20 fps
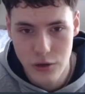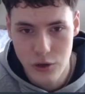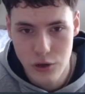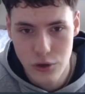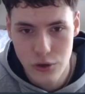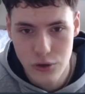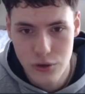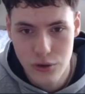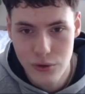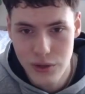
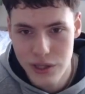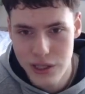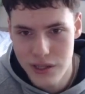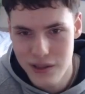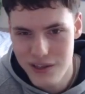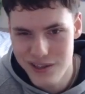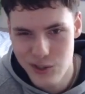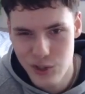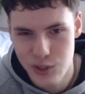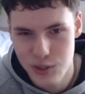curl and then
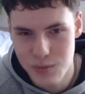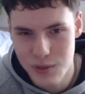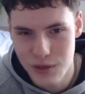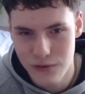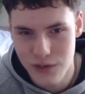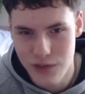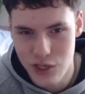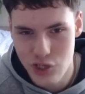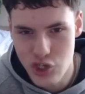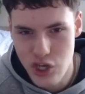there's just a bit
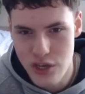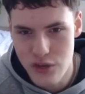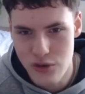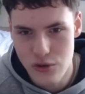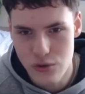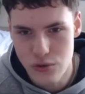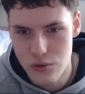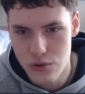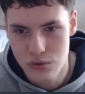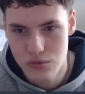of like
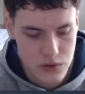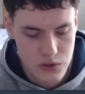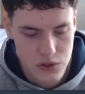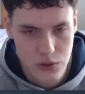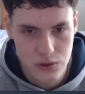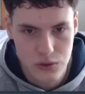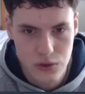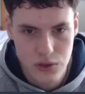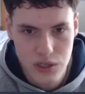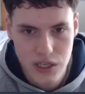JQ.
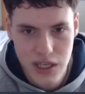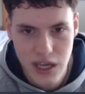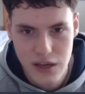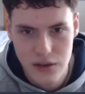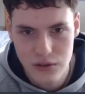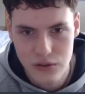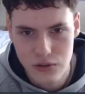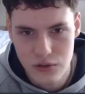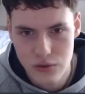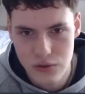So learning how
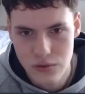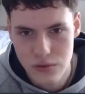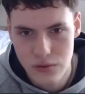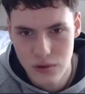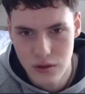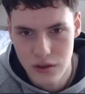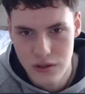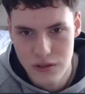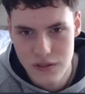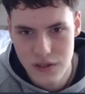to do
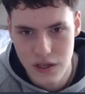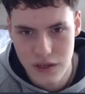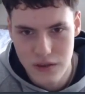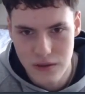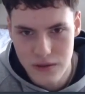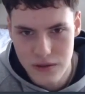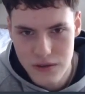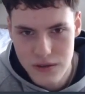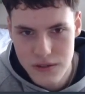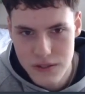things
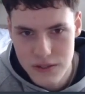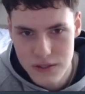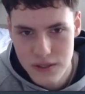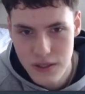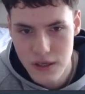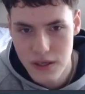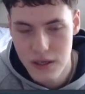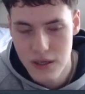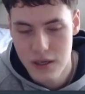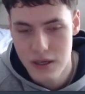like this,
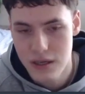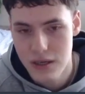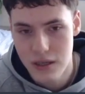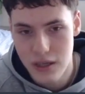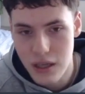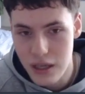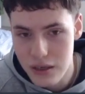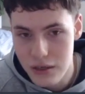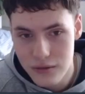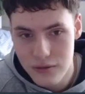
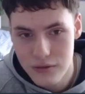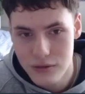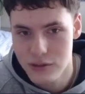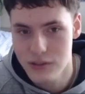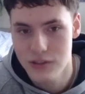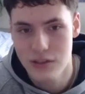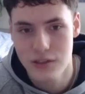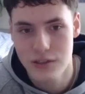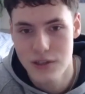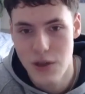again,
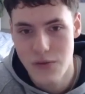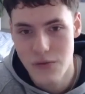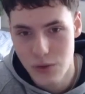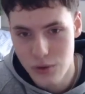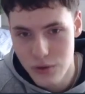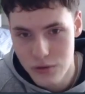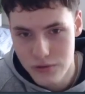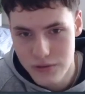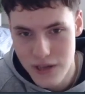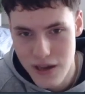just going to save you a
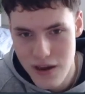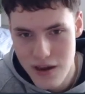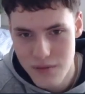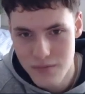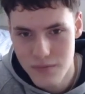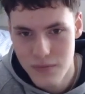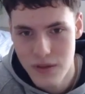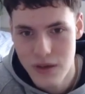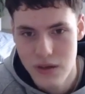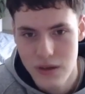lot of
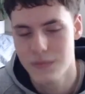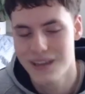time.